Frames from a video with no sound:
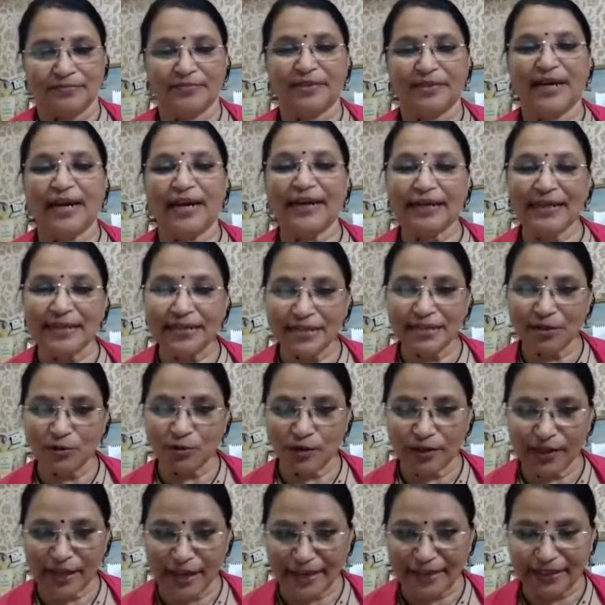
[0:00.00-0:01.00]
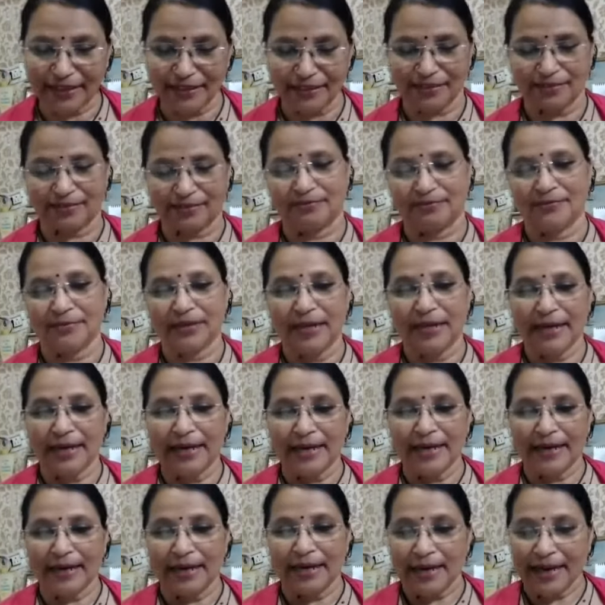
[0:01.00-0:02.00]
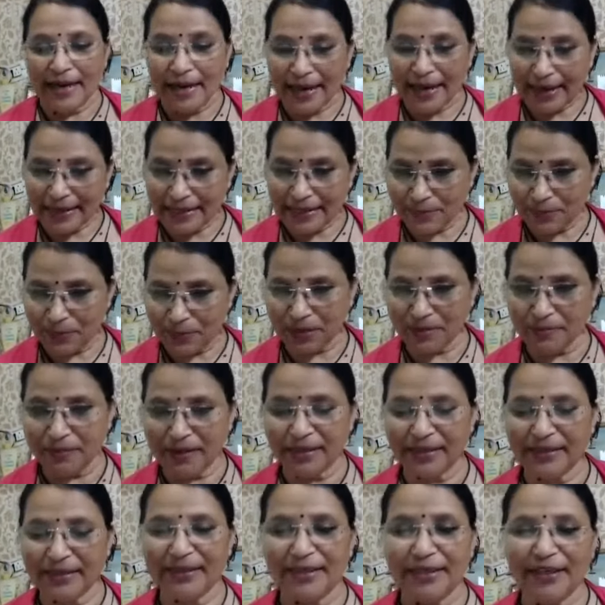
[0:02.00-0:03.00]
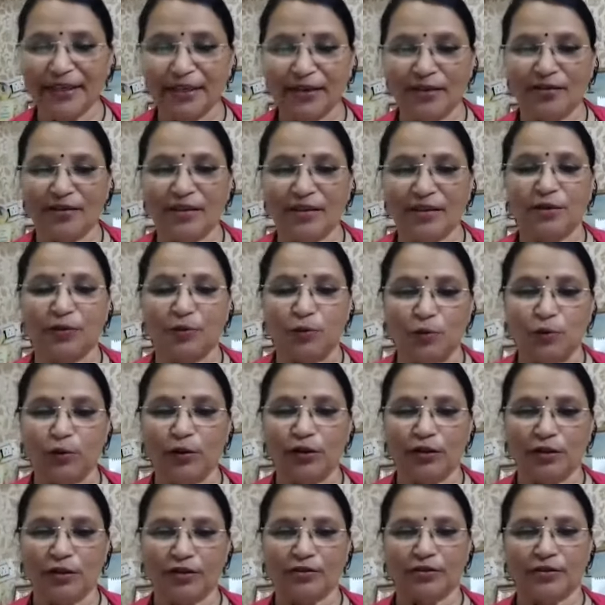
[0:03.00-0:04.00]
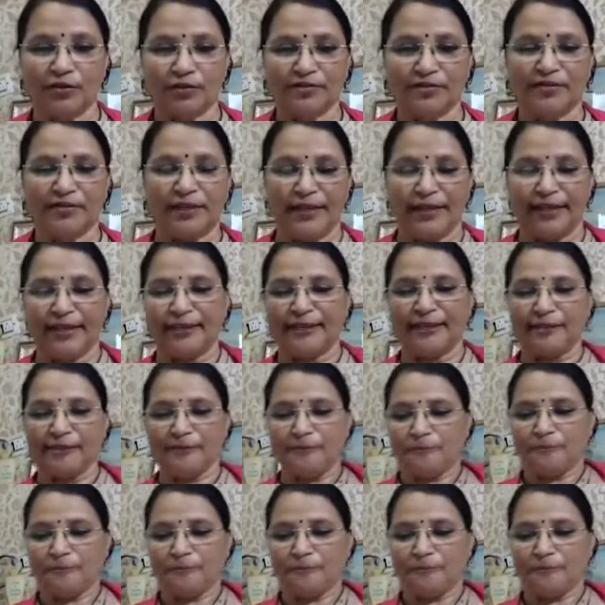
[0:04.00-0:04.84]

That is your kind. Experimenting on a whole lot of things